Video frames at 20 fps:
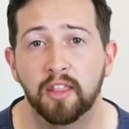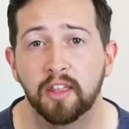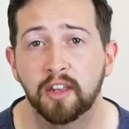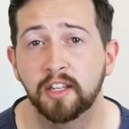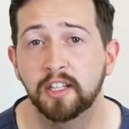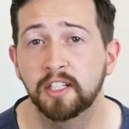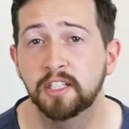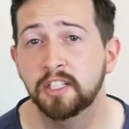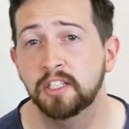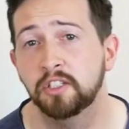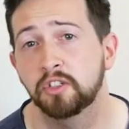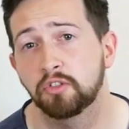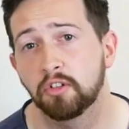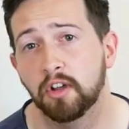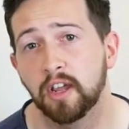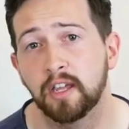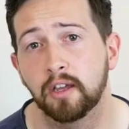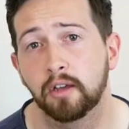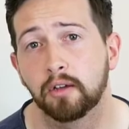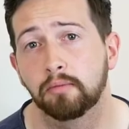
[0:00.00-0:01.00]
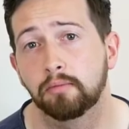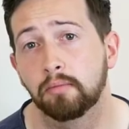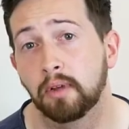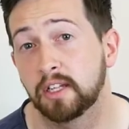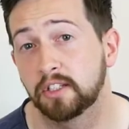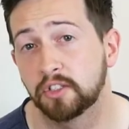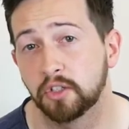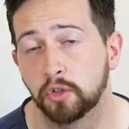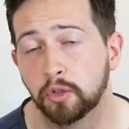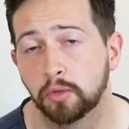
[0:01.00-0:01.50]
then this is great
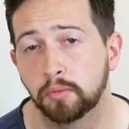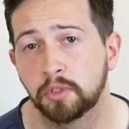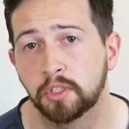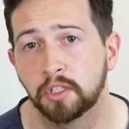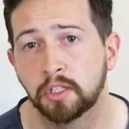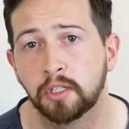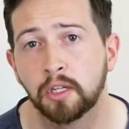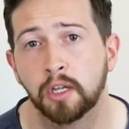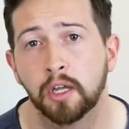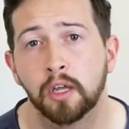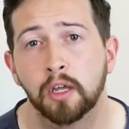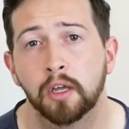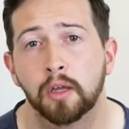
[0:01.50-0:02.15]
as an option.